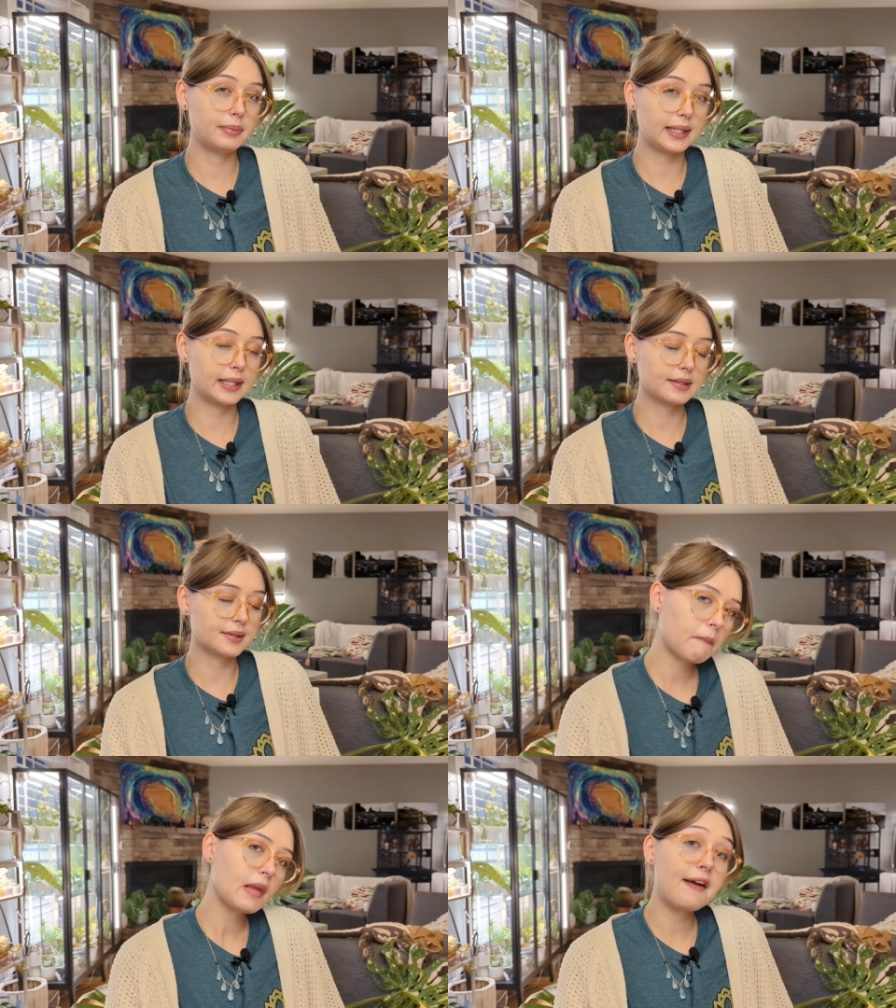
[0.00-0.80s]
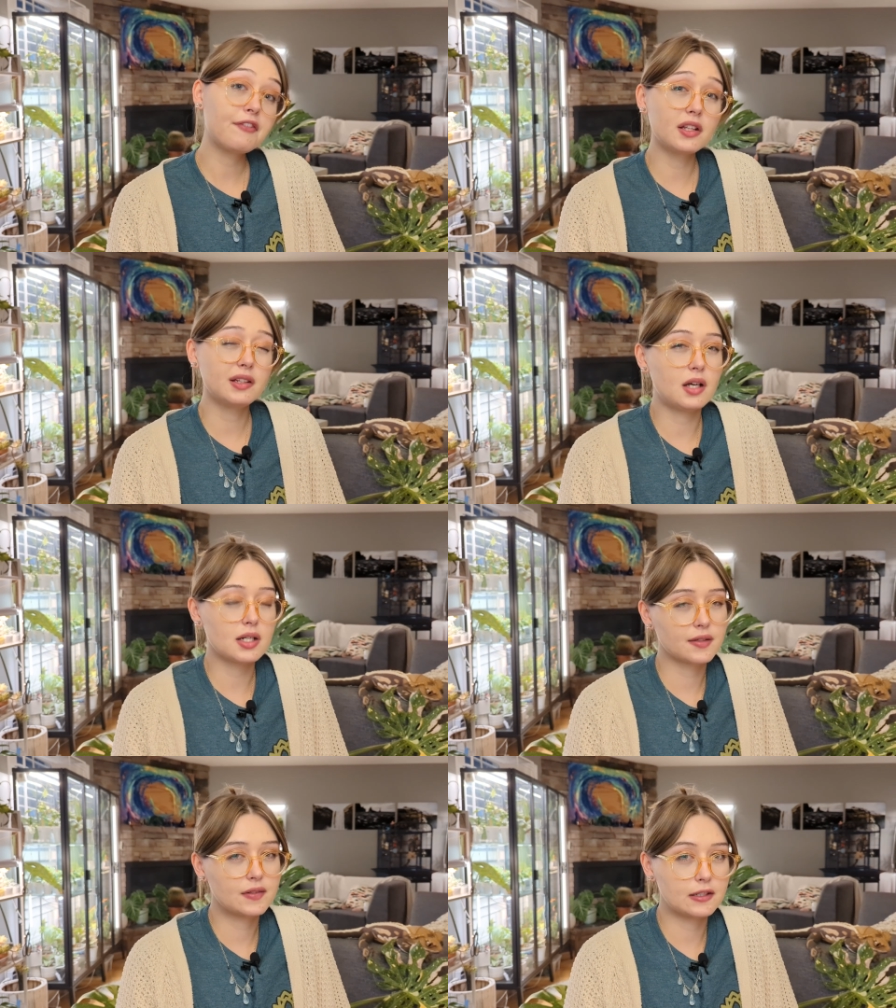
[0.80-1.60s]
plants. I've gotten
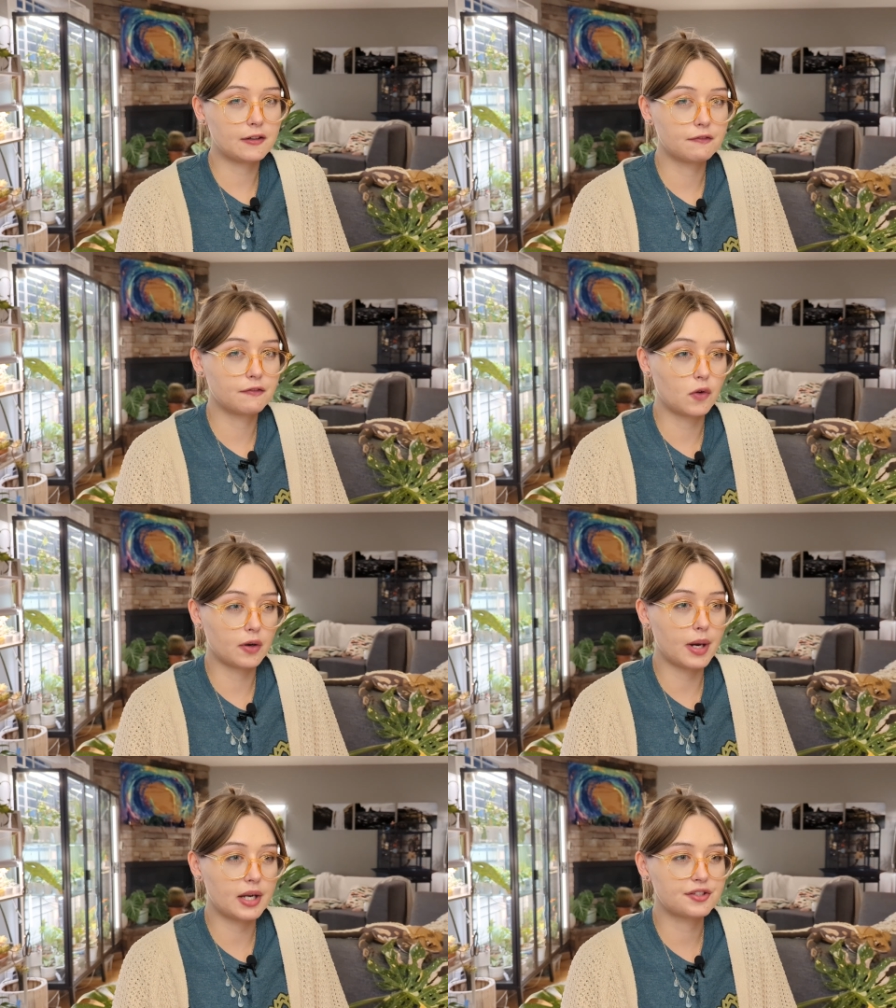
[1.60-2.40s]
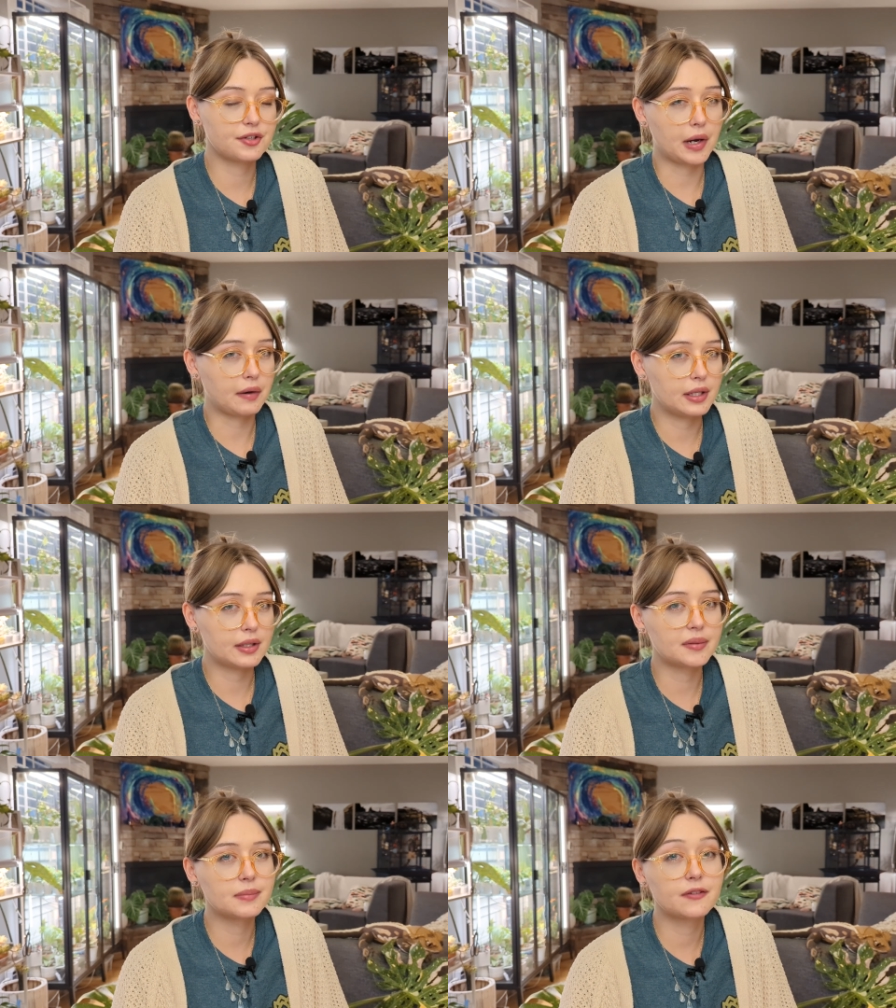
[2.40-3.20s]
lots of stuff for my
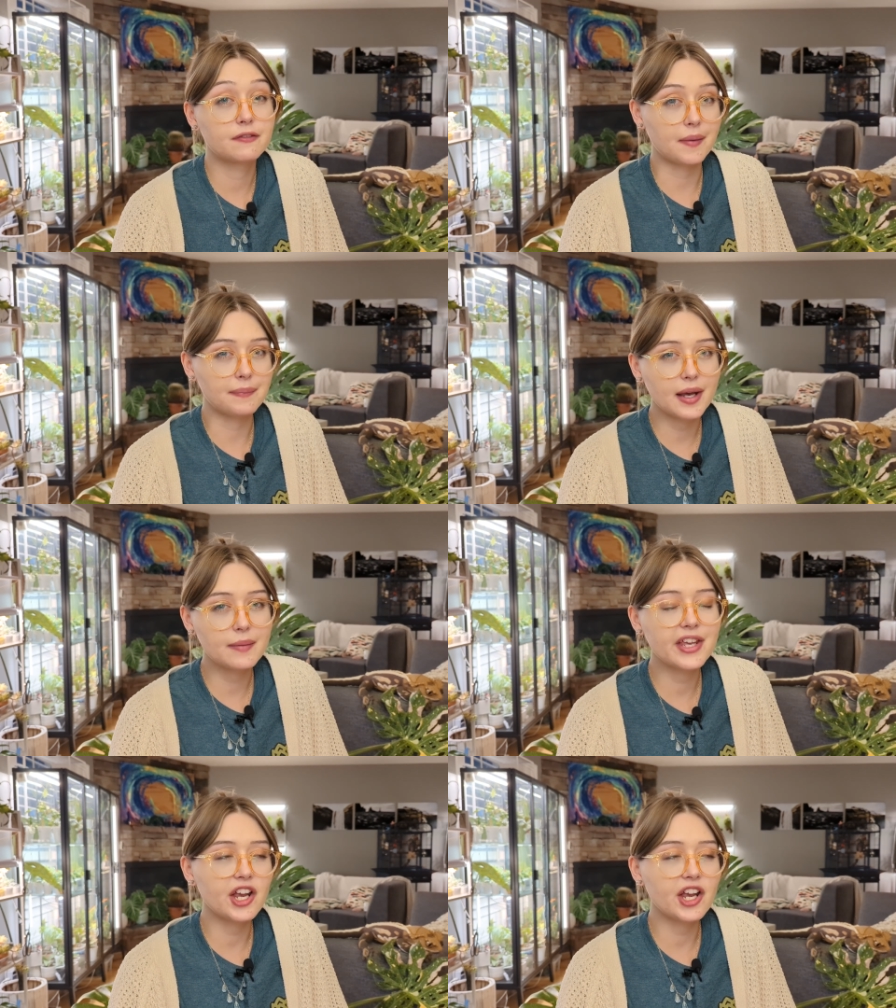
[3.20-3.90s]
terrariums from them.